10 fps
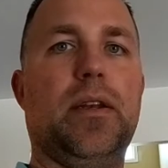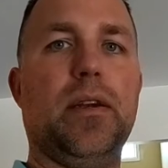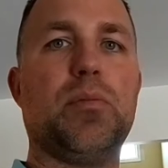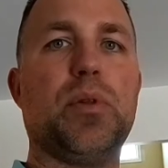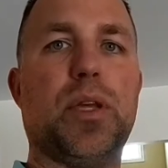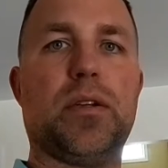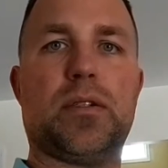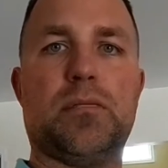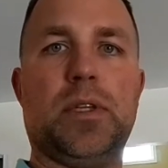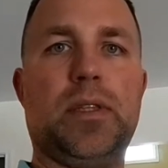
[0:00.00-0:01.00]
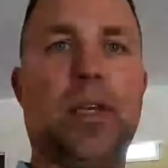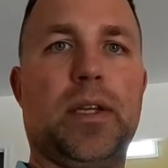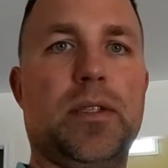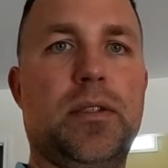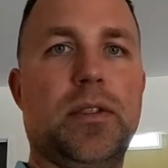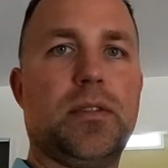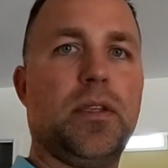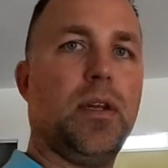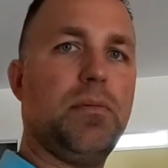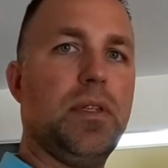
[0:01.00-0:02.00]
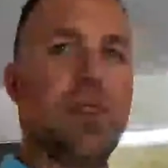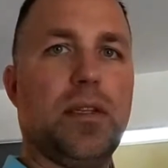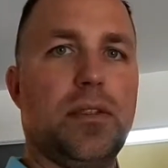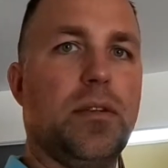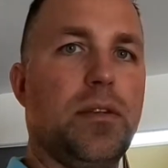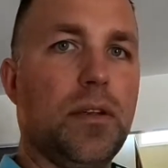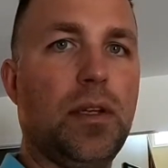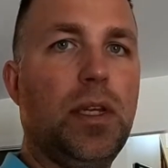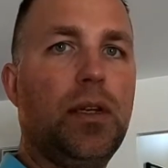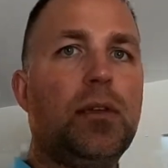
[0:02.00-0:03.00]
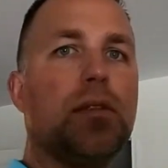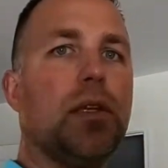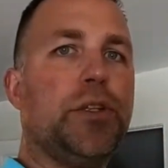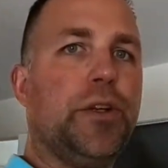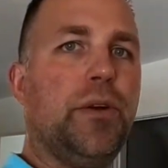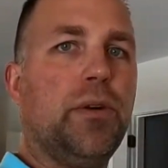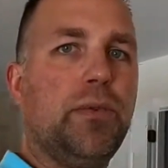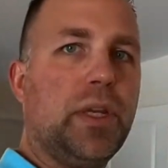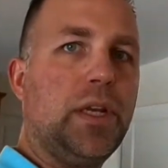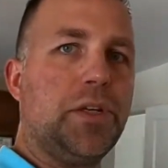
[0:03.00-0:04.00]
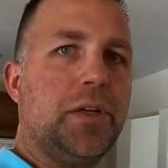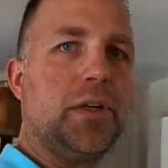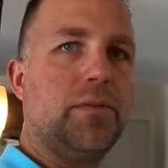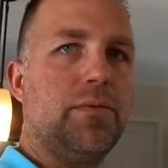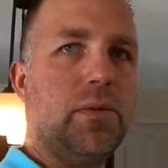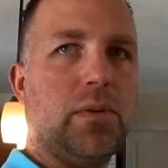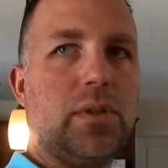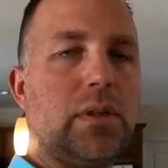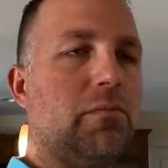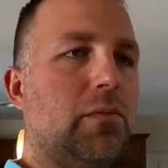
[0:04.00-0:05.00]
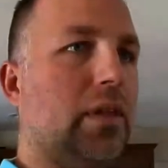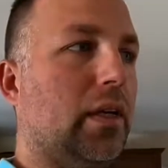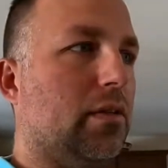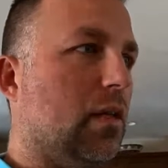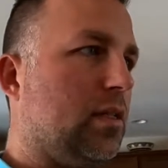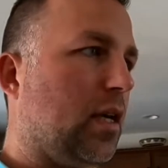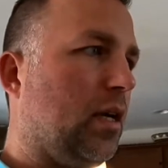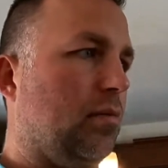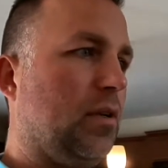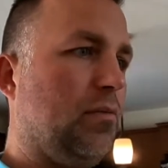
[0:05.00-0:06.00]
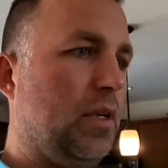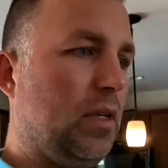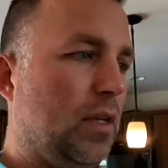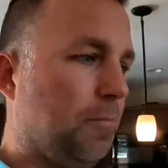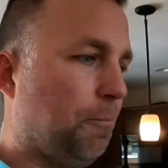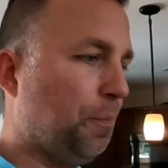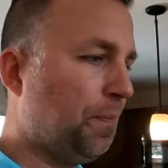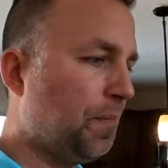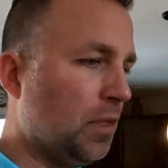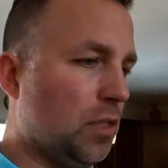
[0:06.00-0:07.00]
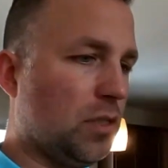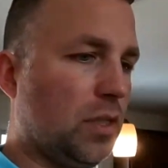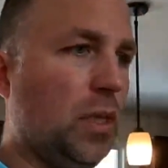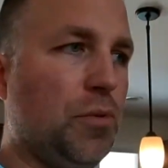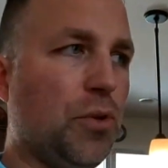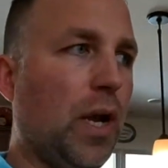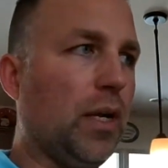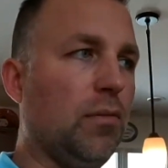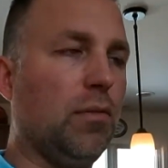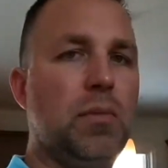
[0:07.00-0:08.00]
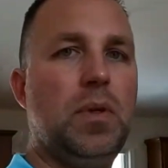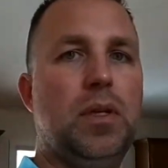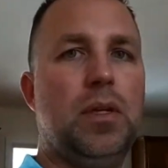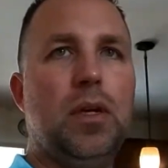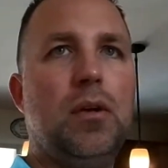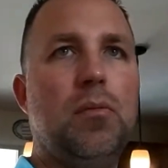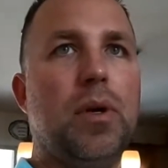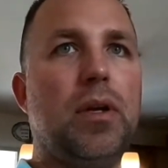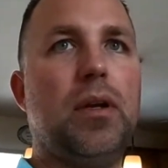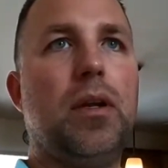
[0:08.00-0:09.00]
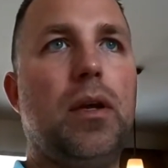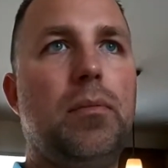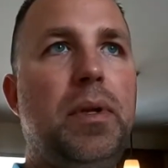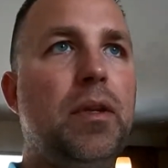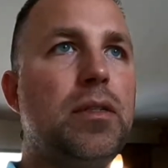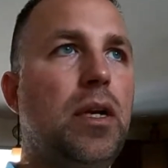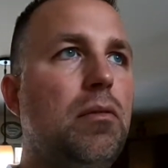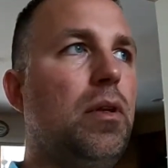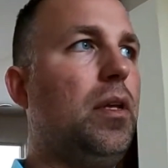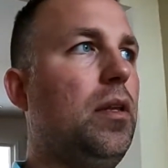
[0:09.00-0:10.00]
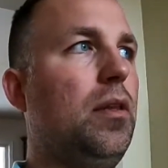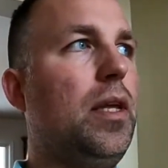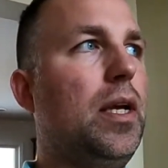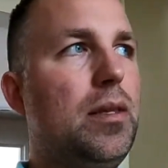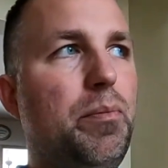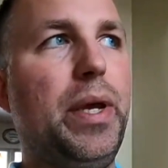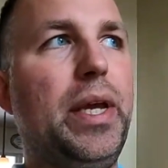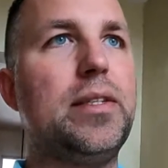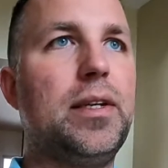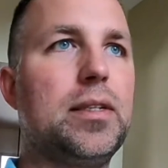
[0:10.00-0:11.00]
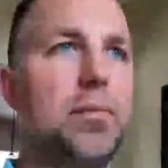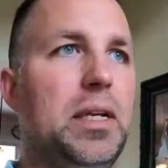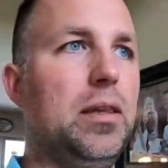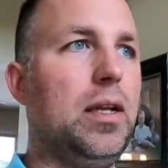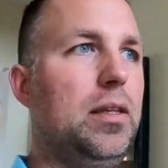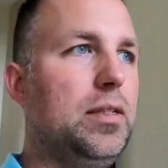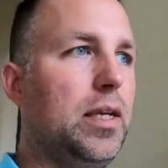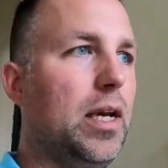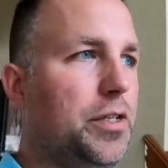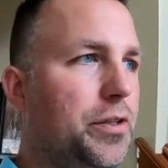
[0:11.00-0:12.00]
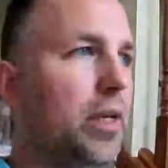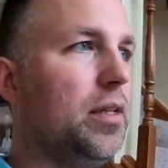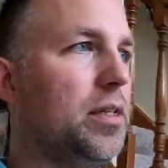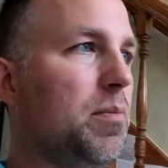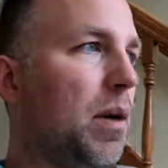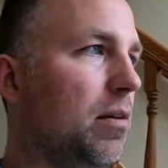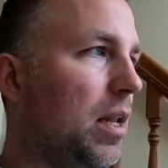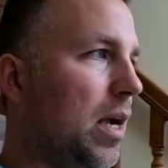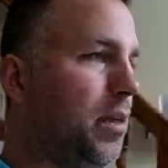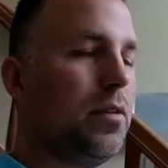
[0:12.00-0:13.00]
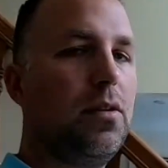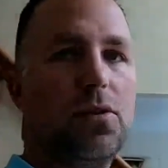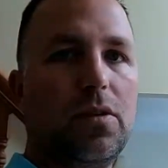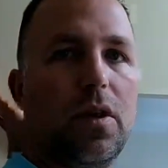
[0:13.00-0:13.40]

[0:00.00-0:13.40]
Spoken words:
to go play or something like that, because you can set it up the sensor to send you a notification on your phone or something like that. So that's kind of convenient, just to keep track of them. But I mean, there's not really, that's the basics. I mean, a lot of these guys, you can get smart locks. Those are